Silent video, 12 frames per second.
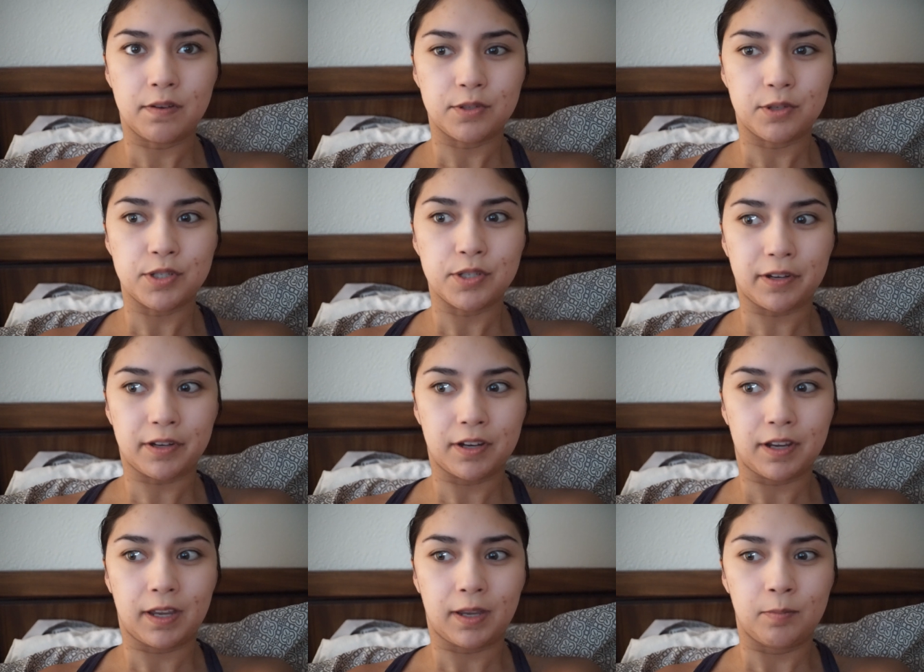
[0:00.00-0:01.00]
we went to her soccer
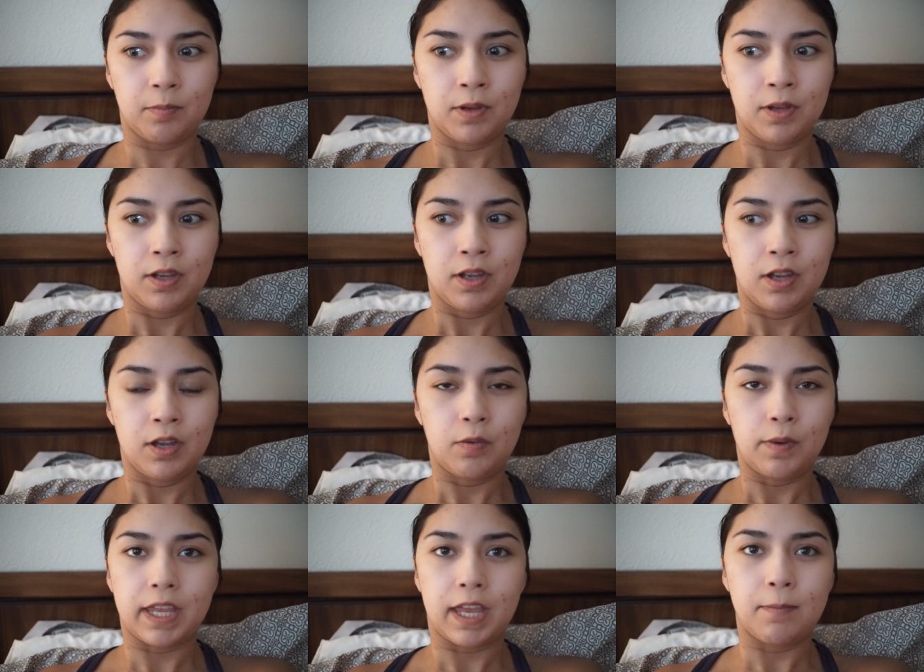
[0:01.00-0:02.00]
game,
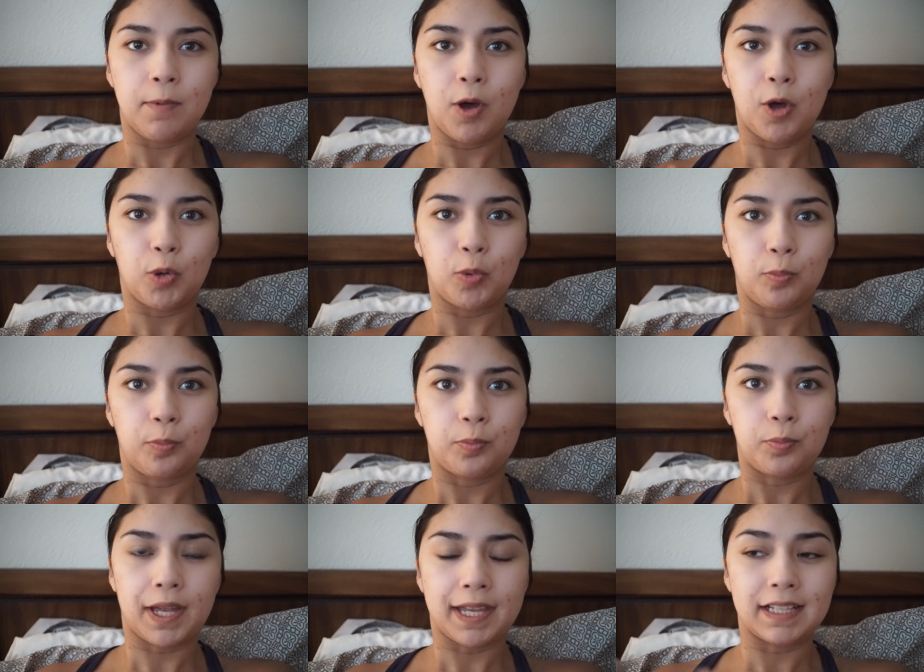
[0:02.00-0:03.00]
we came home,
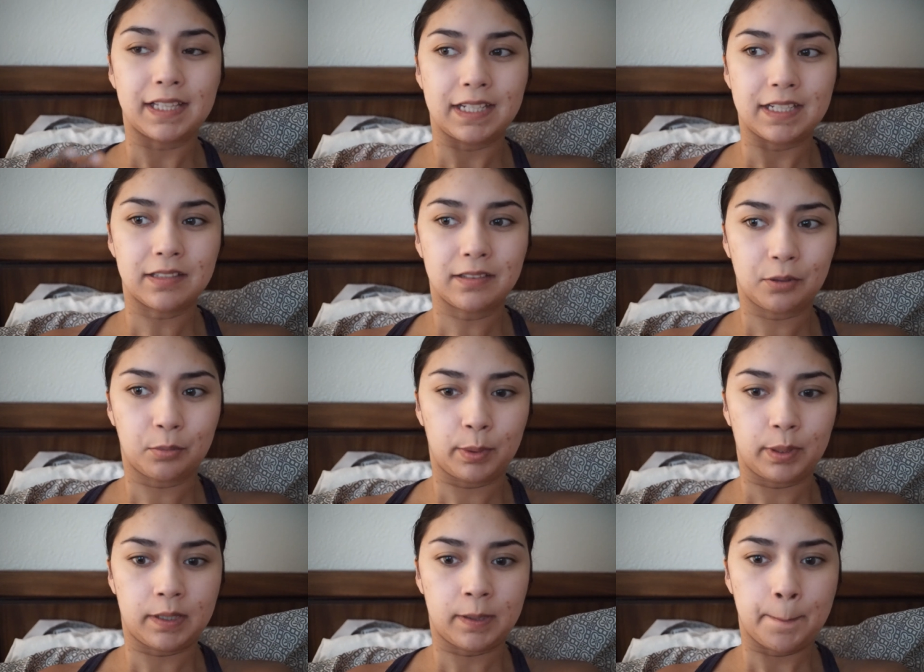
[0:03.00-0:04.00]
I cleaned a little
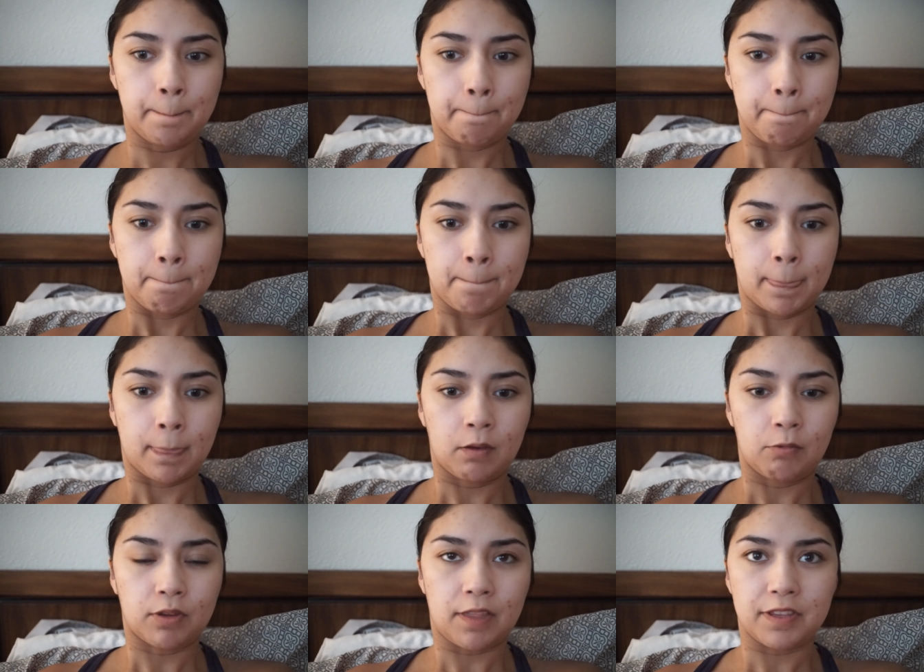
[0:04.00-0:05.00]
bit,
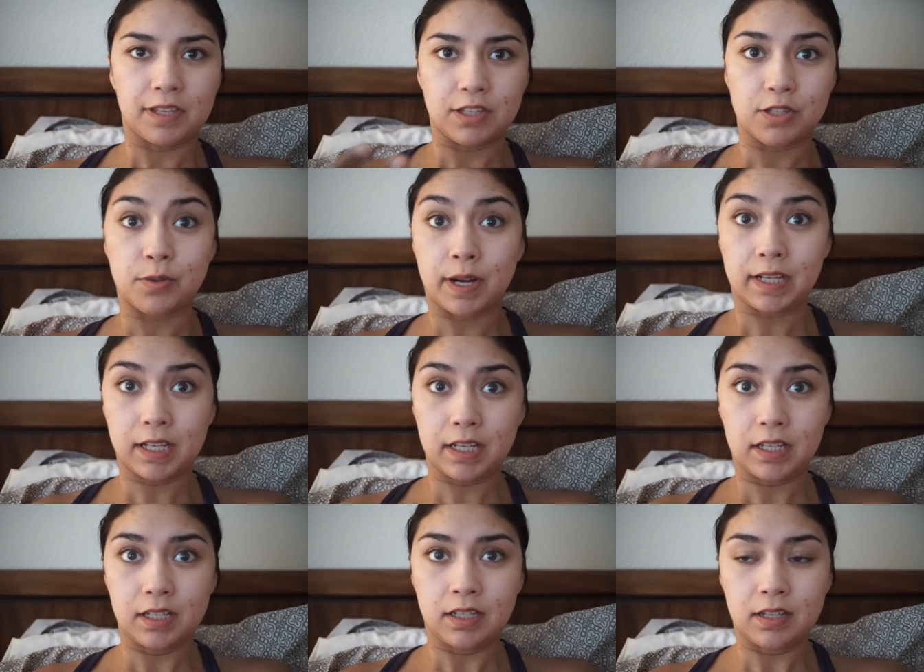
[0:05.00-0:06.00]
got the kids
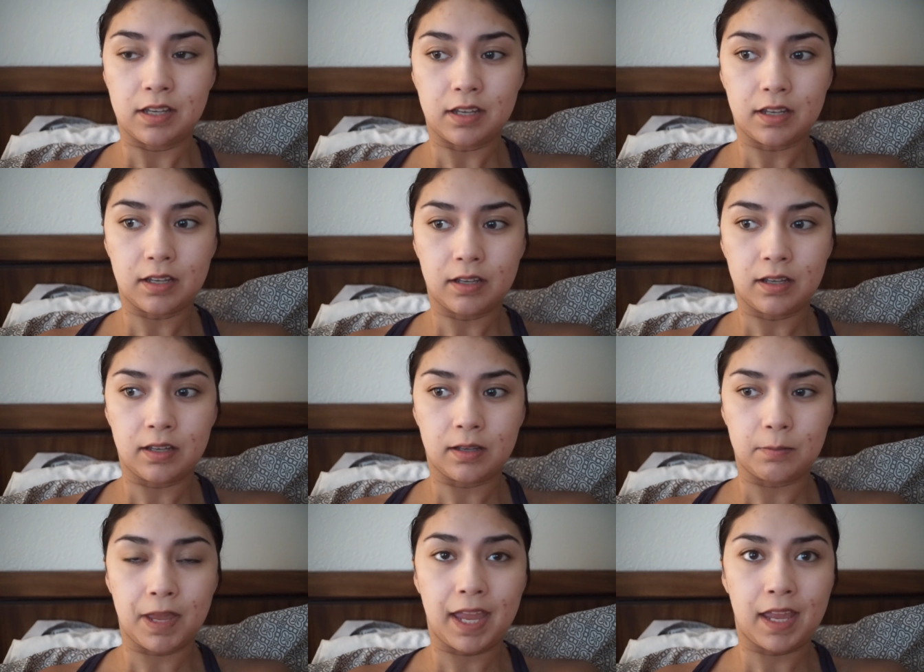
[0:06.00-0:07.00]
ready,
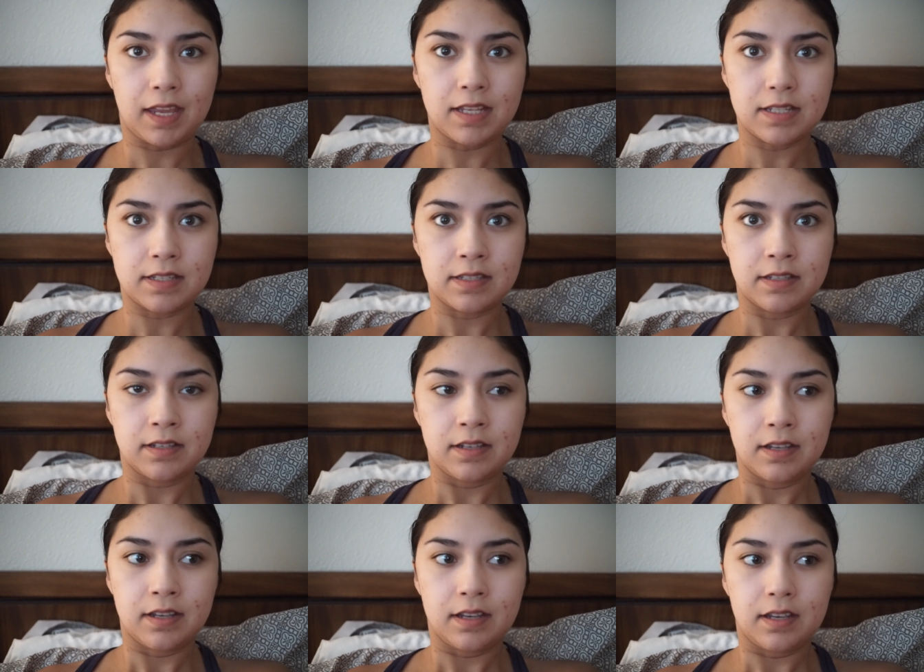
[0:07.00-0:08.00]
ate,
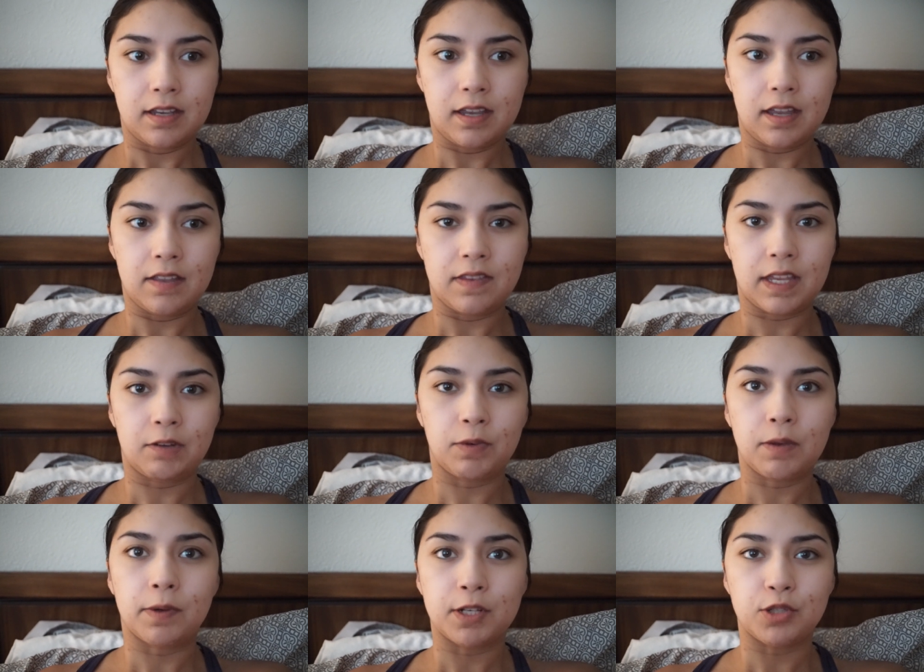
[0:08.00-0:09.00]
and then
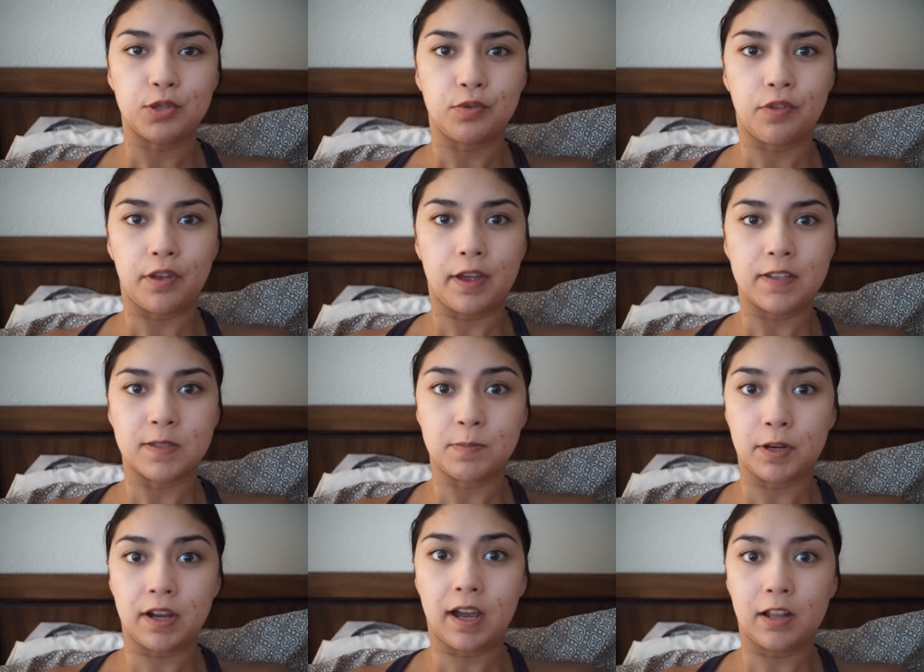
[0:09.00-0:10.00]
we went to the
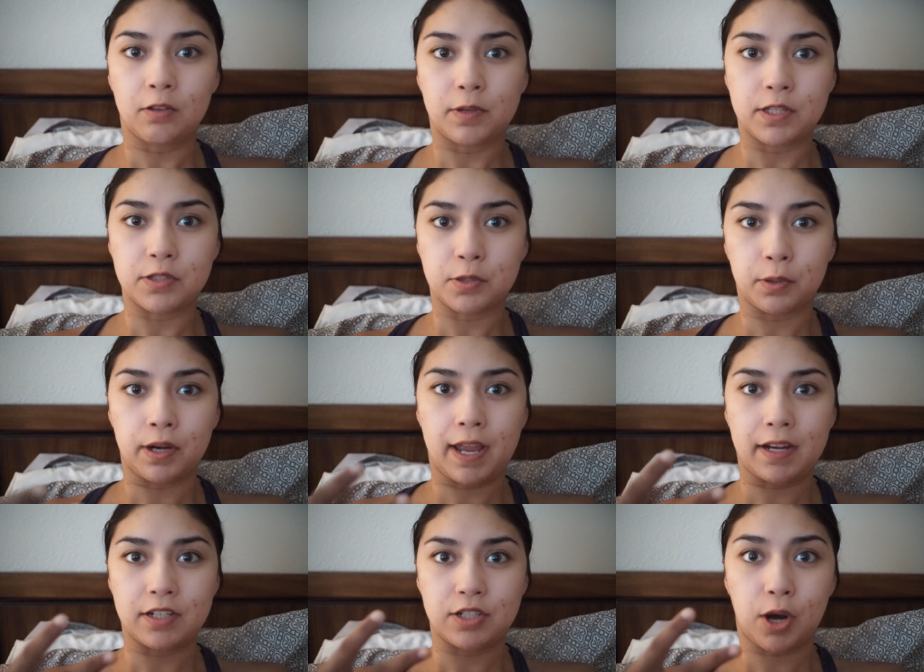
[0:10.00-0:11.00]
Spirit Halloween store
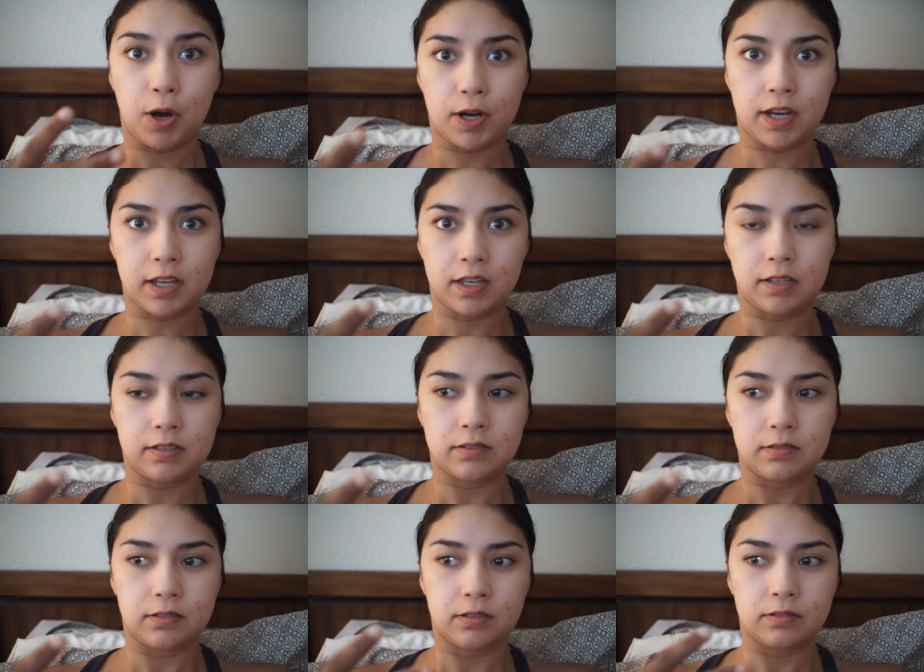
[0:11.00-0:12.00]
and Target
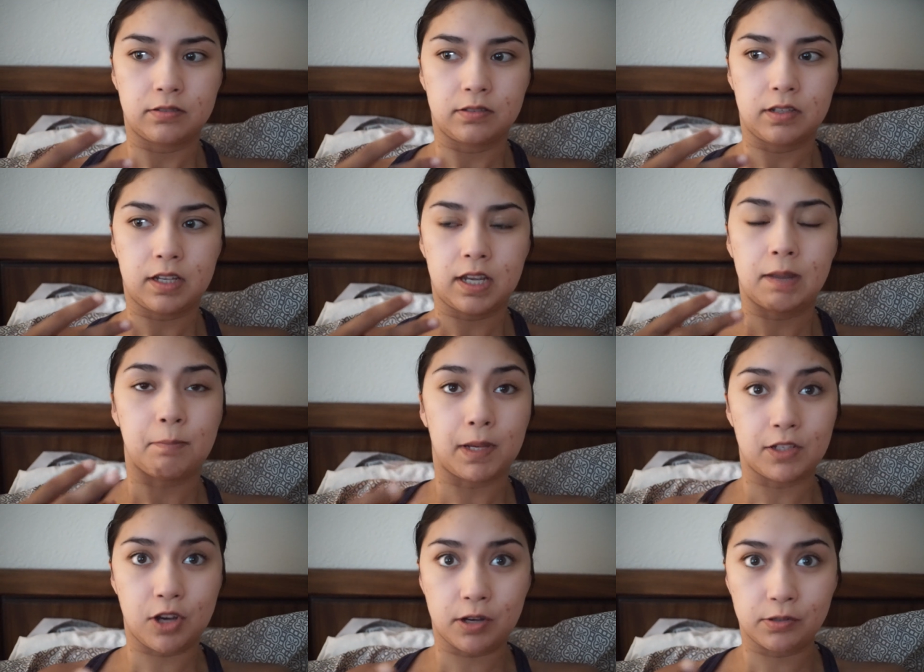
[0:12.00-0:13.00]
and
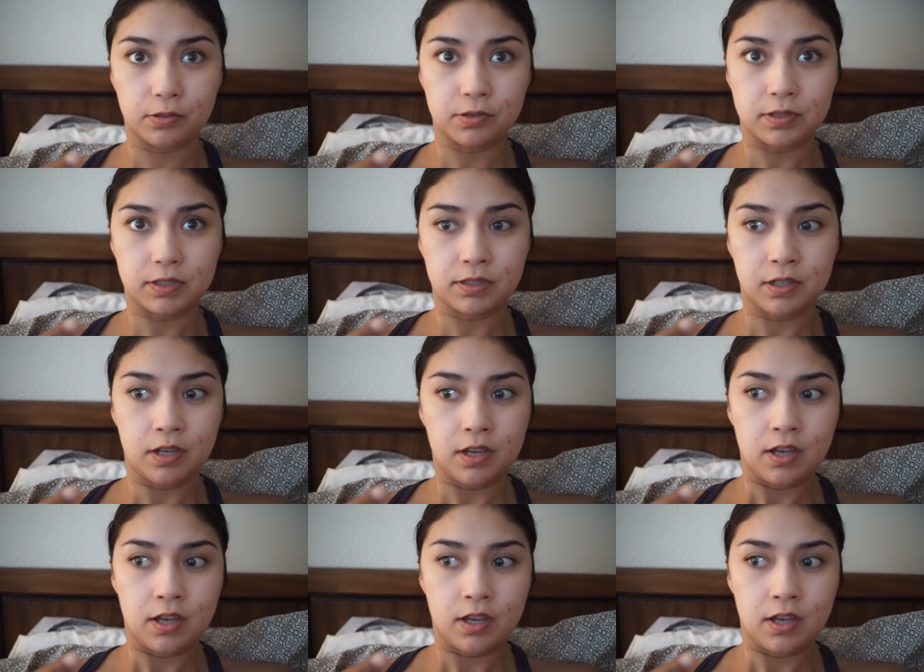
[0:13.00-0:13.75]
McDonald's.